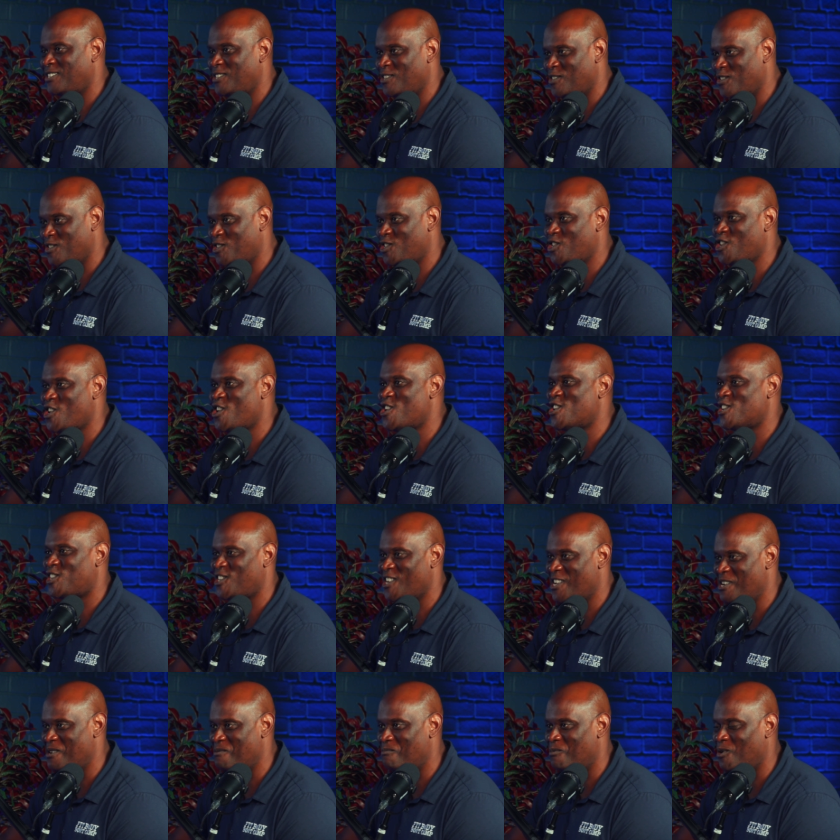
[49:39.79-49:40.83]
to the church
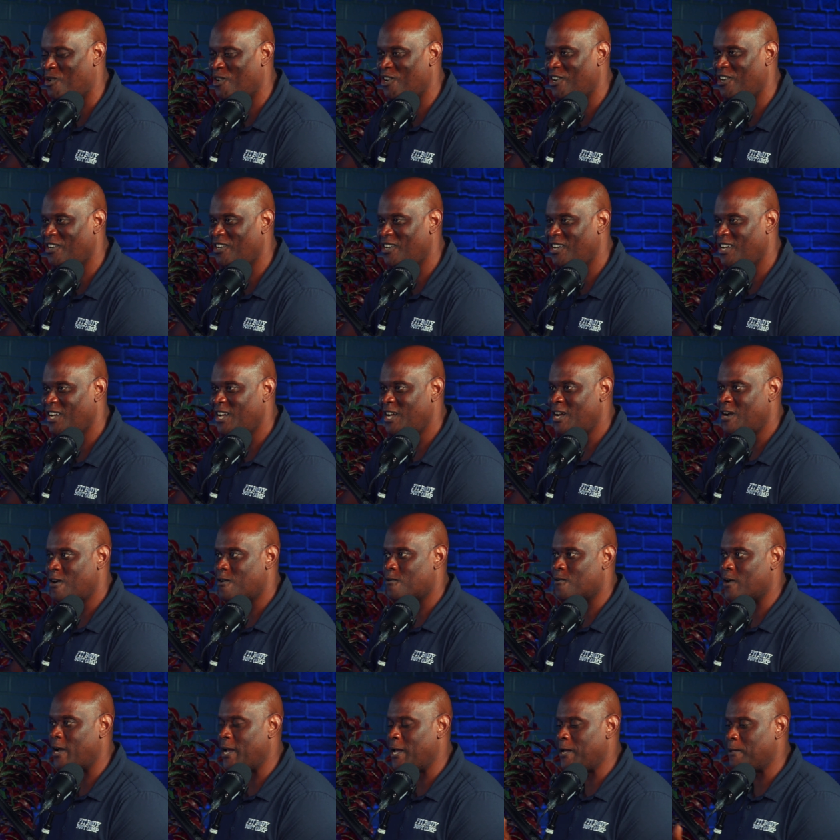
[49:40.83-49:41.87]
anymore.
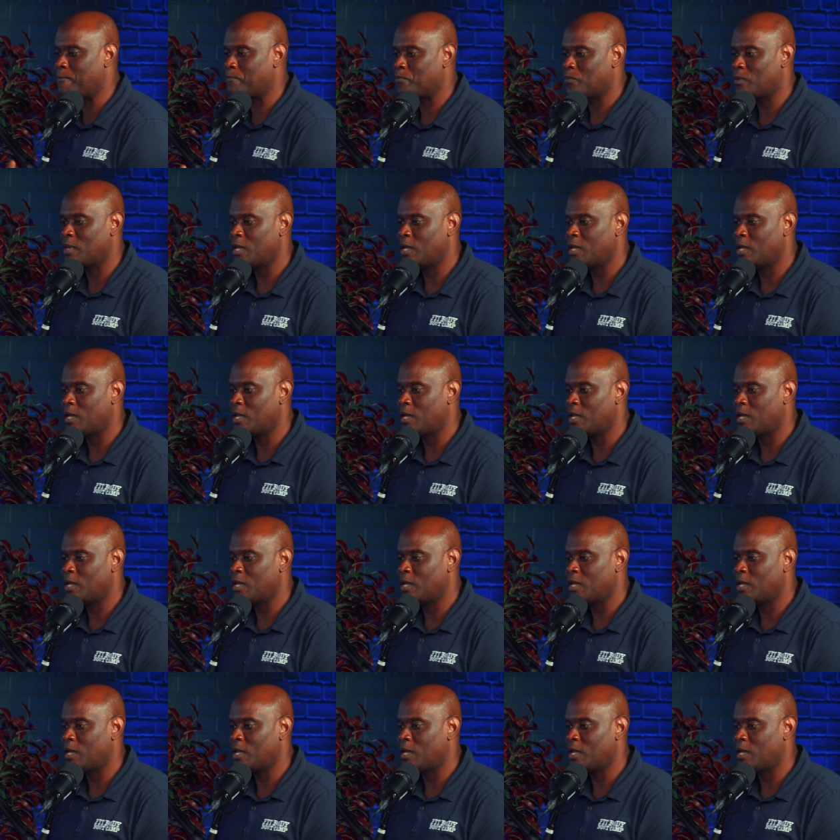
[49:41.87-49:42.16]
Right?